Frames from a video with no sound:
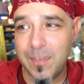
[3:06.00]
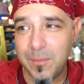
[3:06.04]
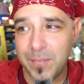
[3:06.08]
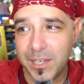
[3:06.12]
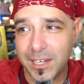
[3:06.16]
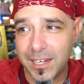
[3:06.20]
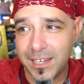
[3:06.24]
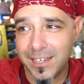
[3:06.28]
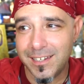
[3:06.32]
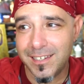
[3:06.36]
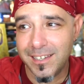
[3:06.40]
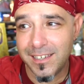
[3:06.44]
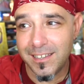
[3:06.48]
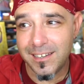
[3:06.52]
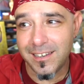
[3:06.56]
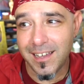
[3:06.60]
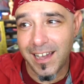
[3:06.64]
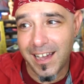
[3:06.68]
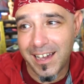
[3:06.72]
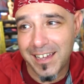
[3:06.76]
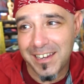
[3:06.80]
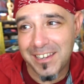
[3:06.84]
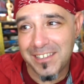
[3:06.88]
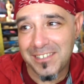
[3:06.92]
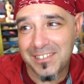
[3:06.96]
I mean, I did
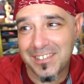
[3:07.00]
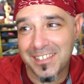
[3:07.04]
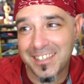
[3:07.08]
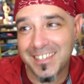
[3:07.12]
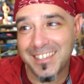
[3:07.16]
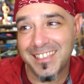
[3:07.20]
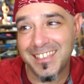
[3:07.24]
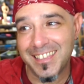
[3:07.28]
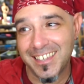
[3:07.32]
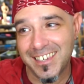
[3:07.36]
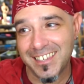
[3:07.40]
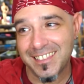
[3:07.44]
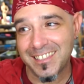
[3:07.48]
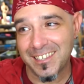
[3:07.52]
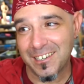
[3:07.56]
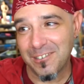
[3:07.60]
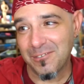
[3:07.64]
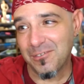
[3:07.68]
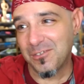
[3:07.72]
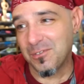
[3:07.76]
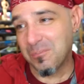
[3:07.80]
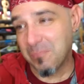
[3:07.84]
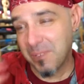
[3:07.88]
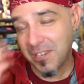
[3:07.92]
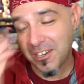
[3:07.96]
honestly think that it
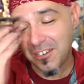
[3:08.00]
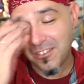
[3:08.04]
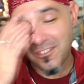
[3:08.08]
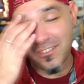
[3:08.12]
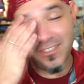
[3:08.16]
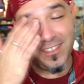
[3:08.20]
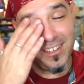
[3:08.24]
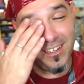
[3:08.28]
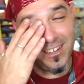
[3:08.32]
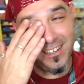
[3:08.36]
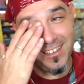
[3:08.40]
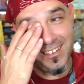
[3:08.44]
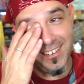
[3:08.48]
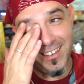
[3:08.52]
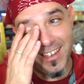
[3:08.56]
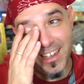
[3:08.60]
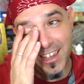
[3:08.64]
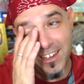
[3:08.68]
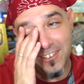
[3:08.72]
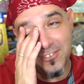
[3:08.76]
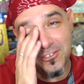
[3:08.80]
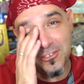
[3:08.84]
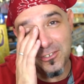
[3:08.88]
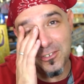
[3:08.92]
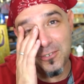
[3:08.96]
was bigger than it
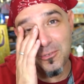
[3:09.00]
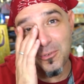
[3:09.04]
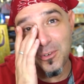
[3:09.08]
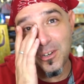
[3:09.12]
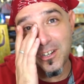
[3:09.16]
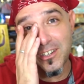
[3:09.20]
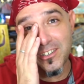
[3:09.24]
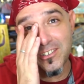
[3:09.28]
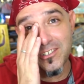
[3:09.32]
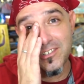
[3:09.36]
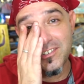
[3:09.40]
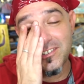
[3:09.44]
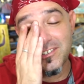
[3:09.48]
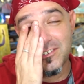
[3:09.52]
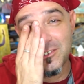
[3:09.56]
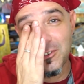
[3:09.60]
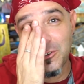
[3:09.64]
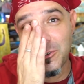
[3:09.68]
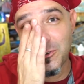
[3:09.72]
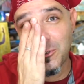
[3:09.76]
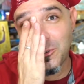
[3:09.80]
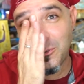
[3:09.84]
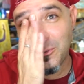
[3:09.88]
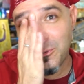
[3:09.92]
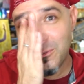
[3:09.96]
actually was,
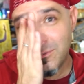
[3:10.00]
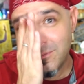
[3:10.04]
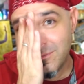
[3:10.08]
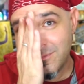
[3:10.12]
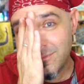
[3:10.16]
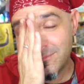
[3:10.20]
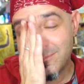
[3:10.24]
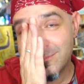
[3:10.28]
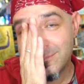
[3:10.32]
so